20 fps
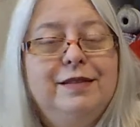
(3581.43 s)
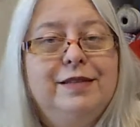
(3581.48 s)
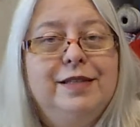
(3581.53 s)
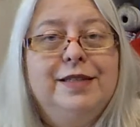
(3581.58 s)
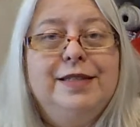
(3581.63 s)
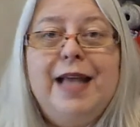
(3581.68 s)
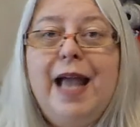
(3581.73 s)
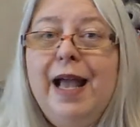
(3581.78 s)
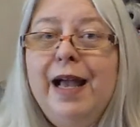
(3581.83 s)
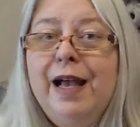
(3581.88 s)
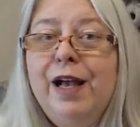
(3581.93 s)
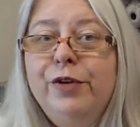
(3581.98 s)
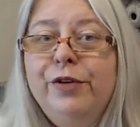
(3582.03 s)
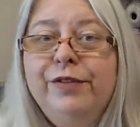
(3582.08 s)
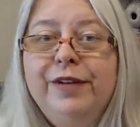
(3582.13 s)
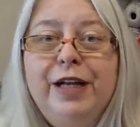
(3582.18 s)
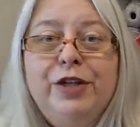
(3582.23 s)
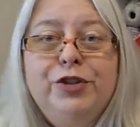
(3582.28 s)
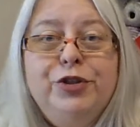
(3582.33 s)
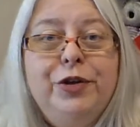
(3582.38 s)
the town,
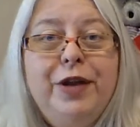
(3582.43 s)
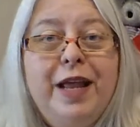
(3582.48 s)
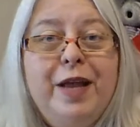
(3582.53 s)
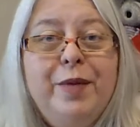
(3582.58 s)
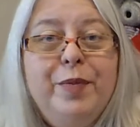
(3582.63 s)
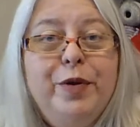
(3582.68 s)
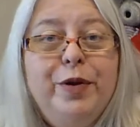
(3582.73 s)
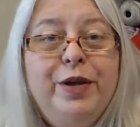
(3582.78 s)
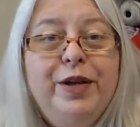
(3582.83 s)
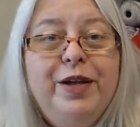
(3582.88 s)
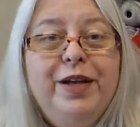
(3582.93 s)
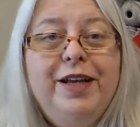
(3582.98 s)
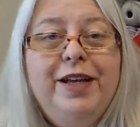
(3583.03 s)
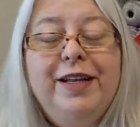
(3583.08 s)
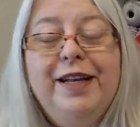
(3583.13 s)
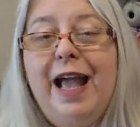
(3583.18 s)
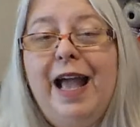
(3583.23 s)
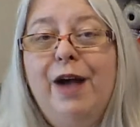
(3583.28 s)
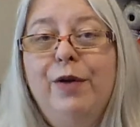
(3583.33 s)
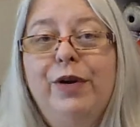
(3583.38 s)
around your
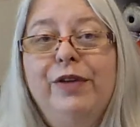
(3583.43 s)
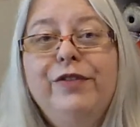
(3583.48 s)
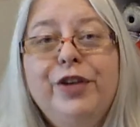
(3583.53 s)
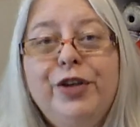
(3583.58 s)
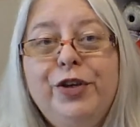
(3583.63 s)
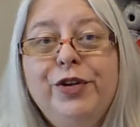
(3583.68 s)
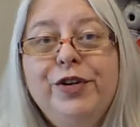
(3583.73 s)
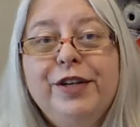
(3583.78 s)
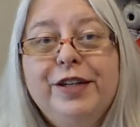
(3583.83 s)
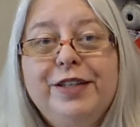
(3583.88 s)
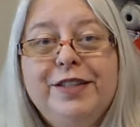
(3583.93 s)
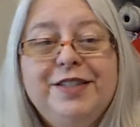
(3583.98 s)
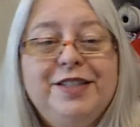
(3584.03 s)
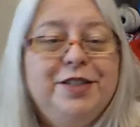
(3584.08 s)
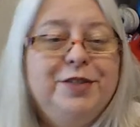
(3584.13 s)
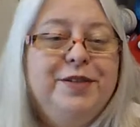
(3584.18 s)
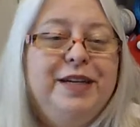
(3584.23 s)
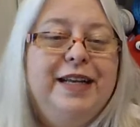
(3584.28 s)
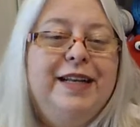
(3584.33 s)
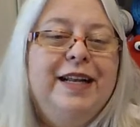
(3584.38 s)
neighborhood, however you're going to
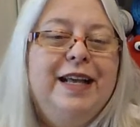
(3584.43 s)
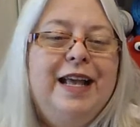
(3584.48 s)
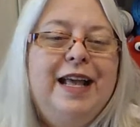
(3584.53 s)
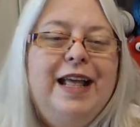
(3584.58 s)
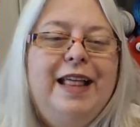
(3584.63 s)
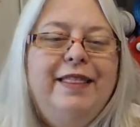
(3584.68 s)
do it.